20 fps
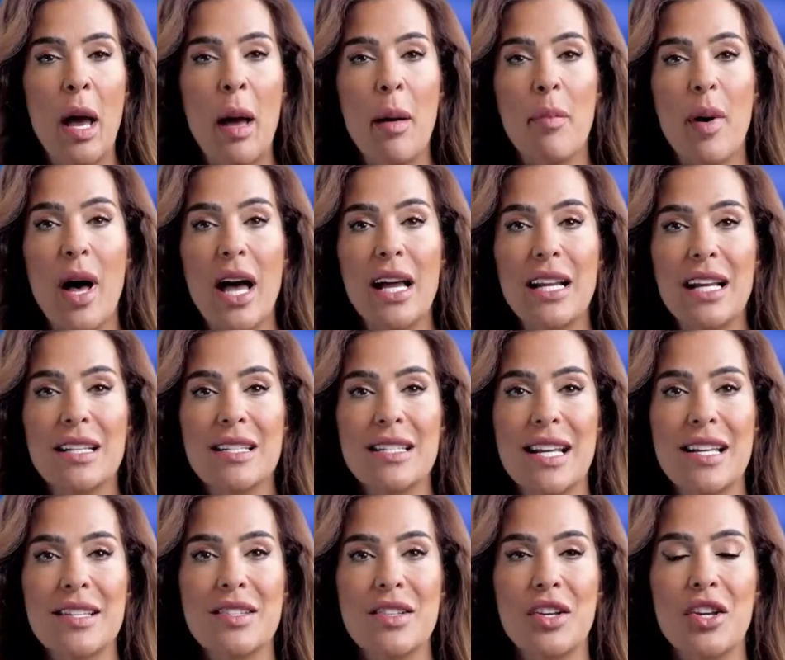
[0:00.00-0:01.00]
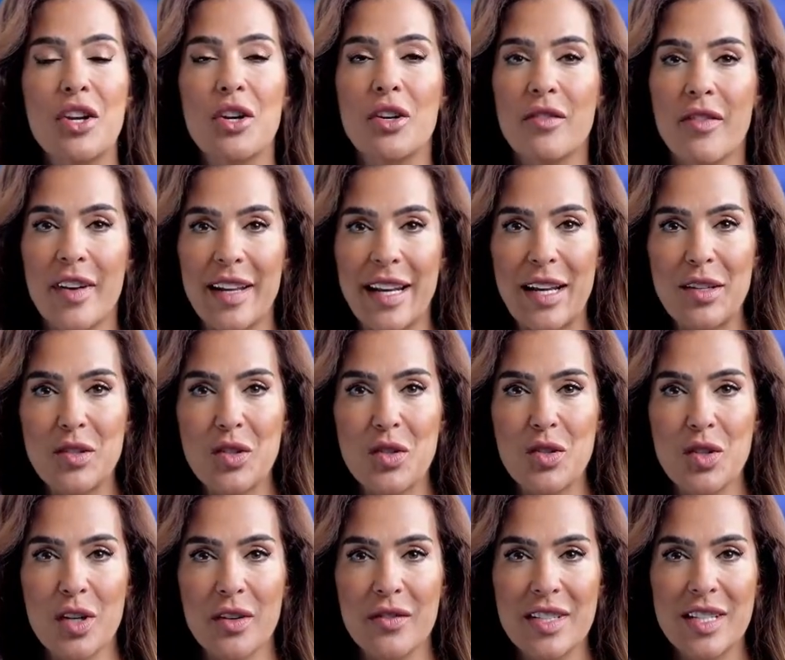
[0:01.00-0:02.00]
Binance has secured financial
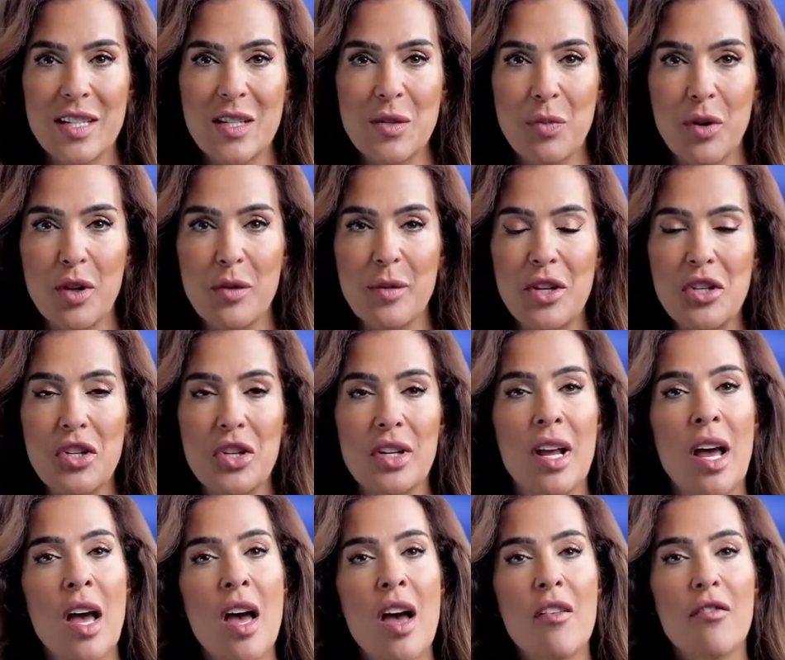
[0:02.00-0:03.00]
services permission